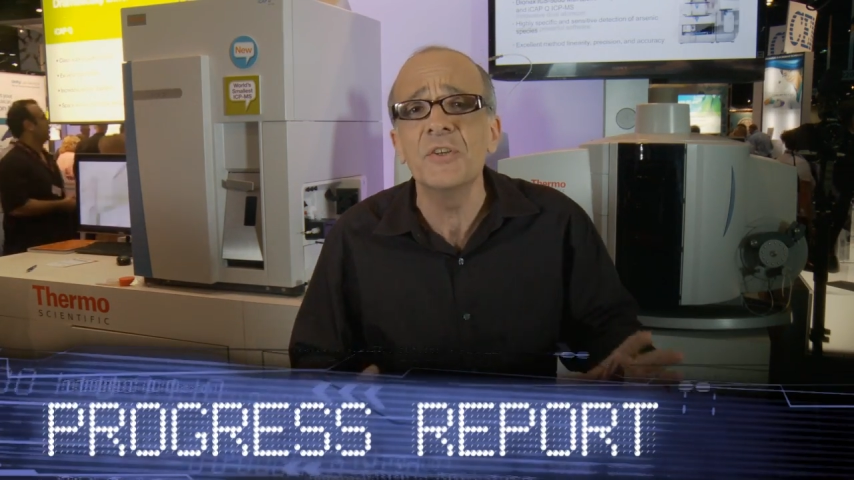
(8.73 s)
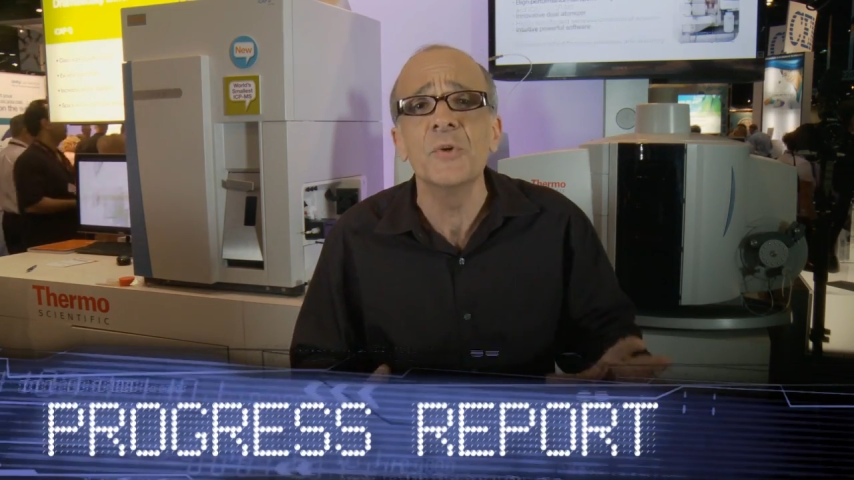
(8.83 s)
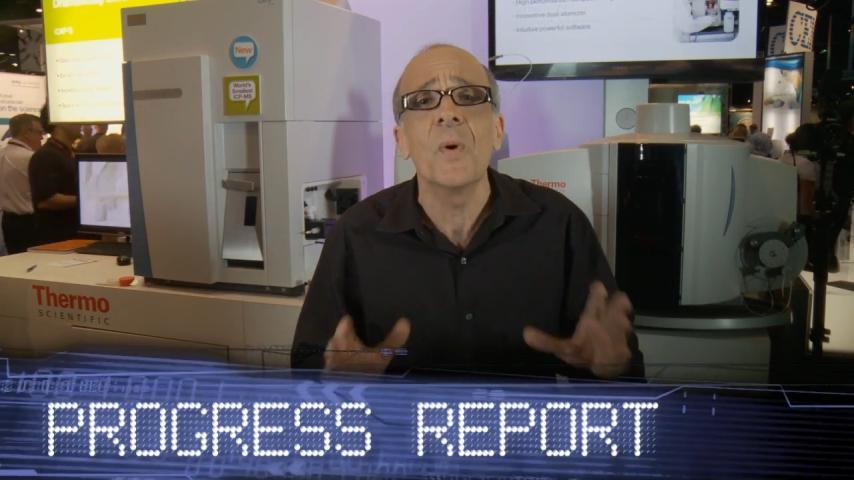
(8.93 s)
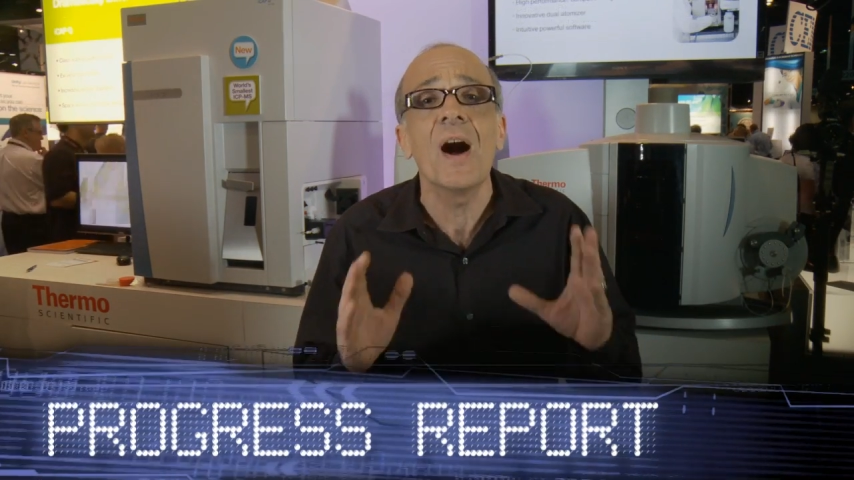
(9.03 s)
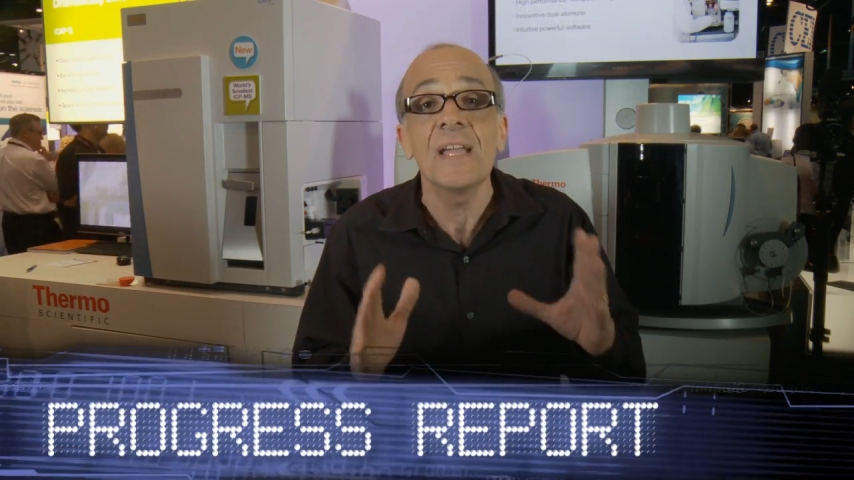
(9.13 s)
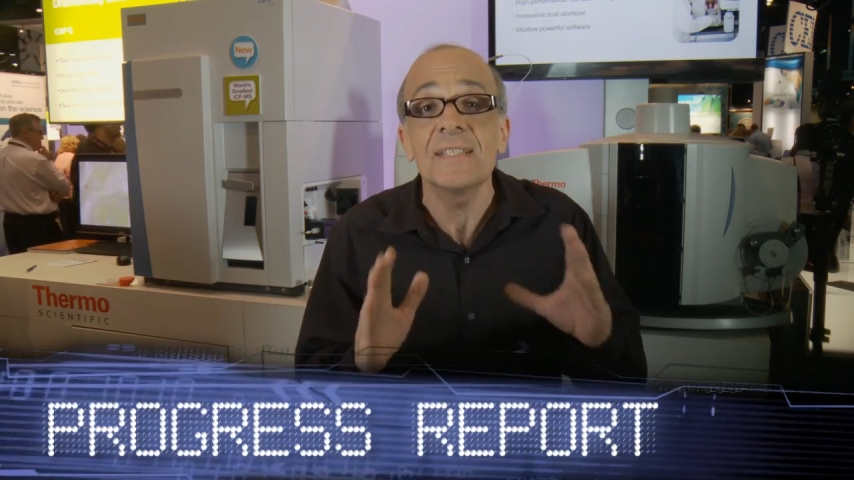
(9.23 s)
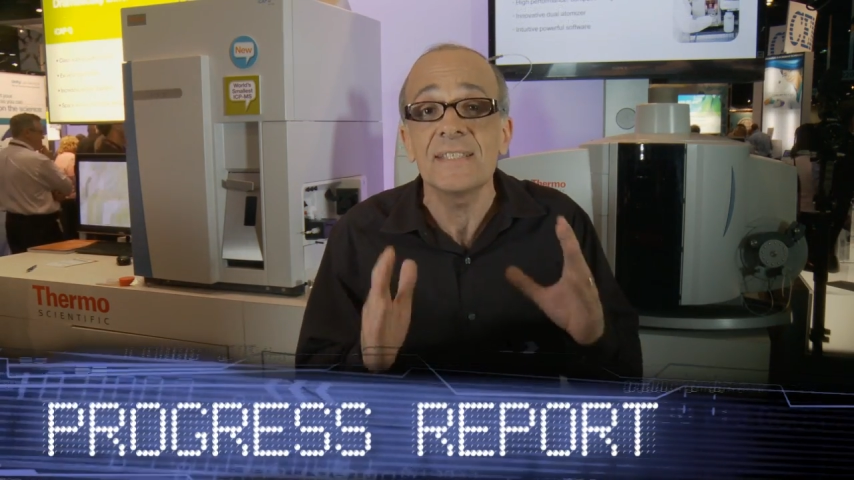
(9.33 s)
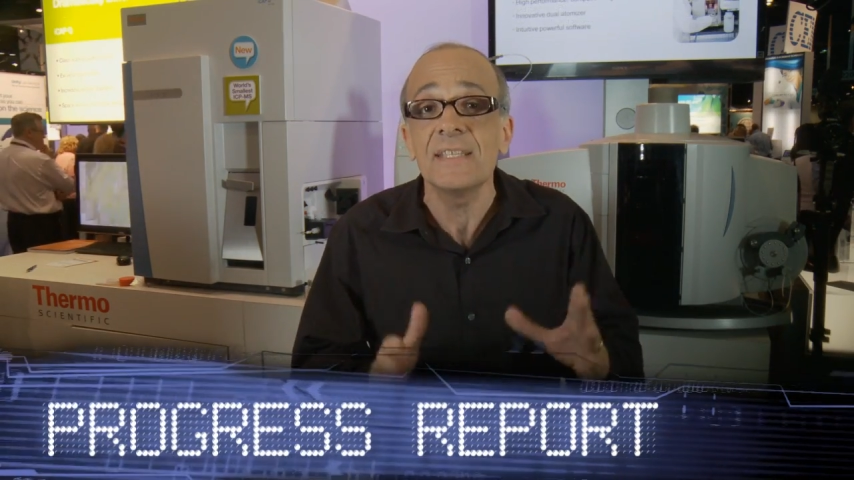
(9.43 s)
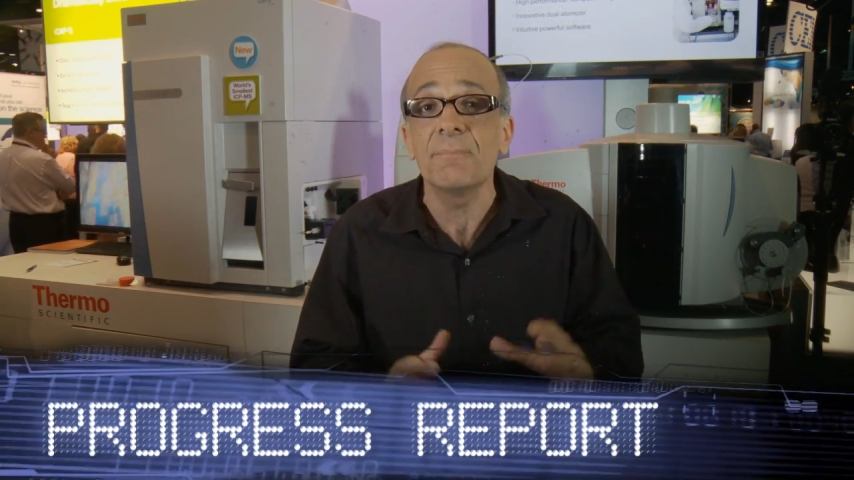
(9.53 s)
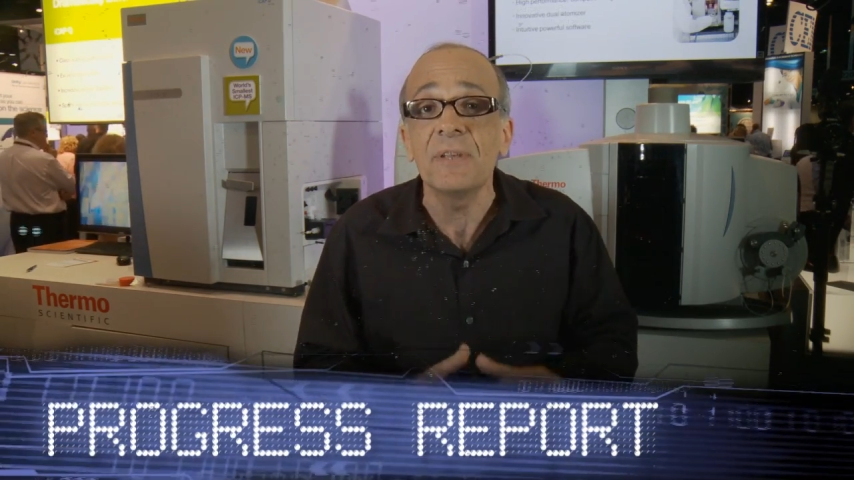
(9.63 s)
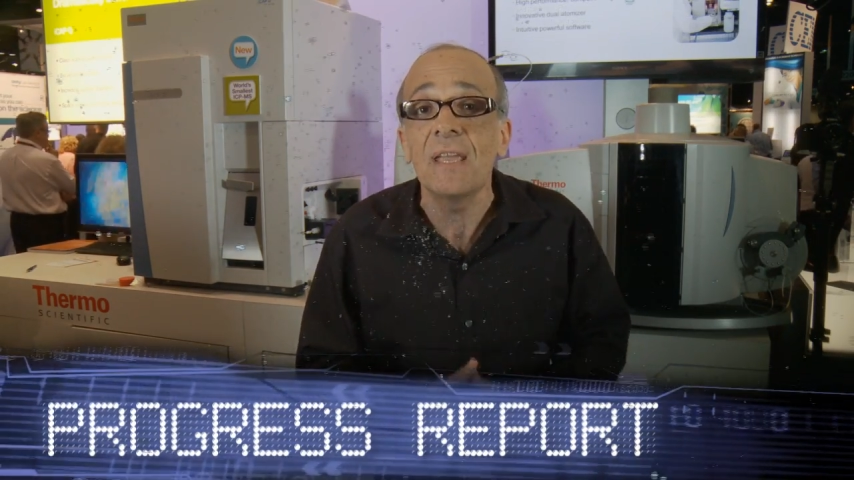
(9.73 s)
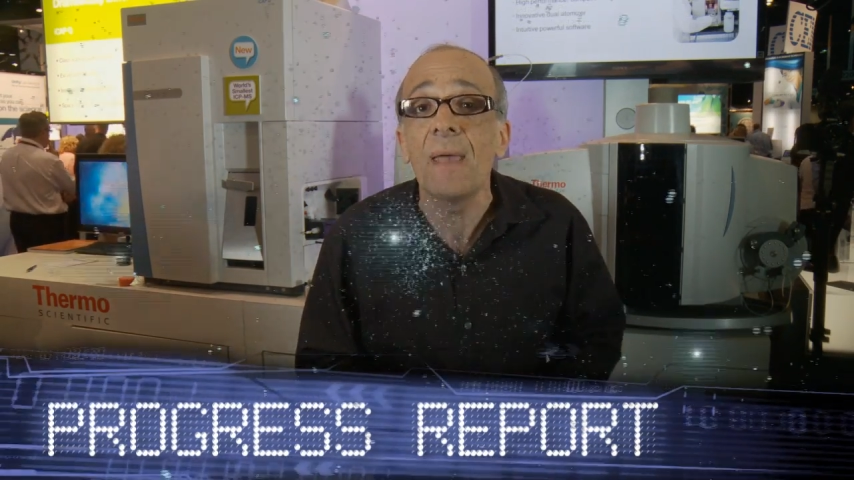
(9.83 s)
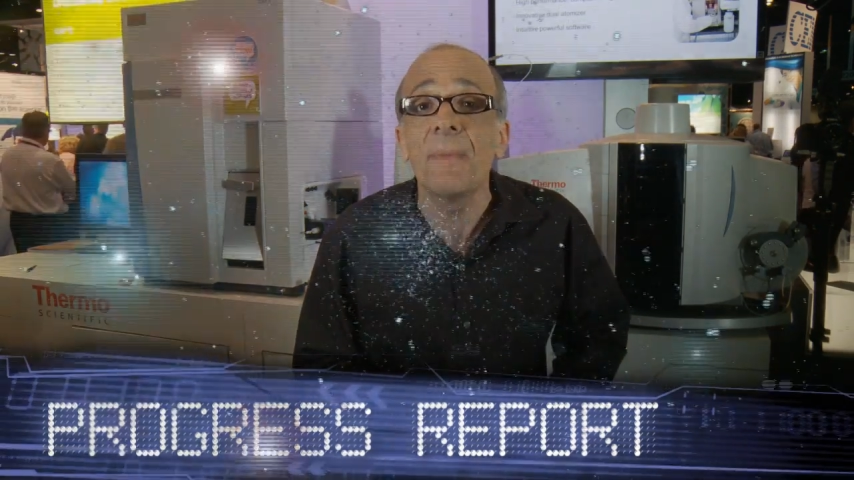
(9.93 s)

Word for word: new I C P